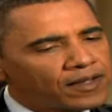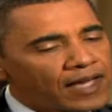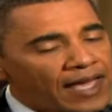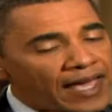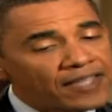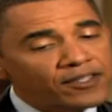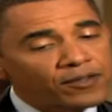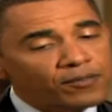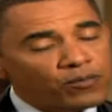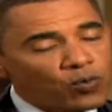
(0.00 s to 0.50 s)

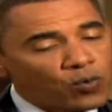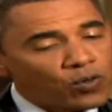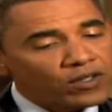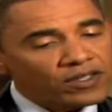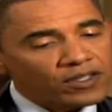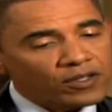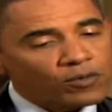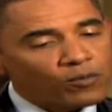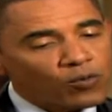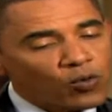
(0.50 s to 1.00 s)
as
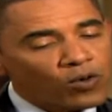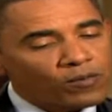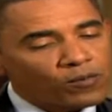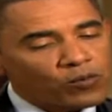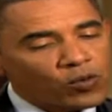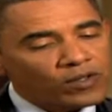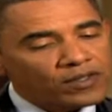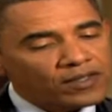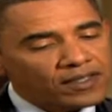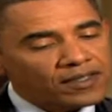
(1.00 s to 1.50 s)
importantly or more
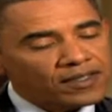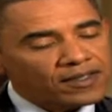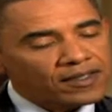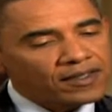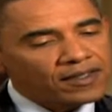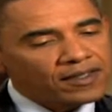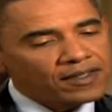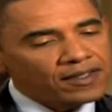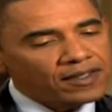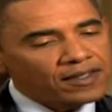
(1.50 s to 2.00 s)
importantly,
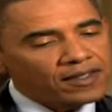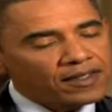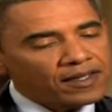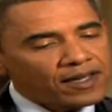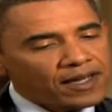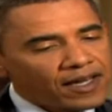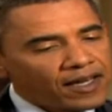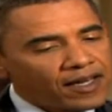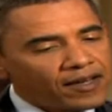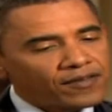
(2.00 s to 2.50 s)

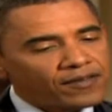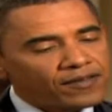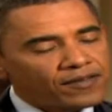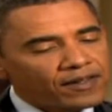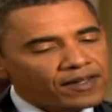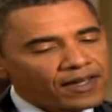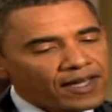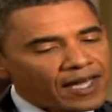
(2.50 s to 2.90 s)
I have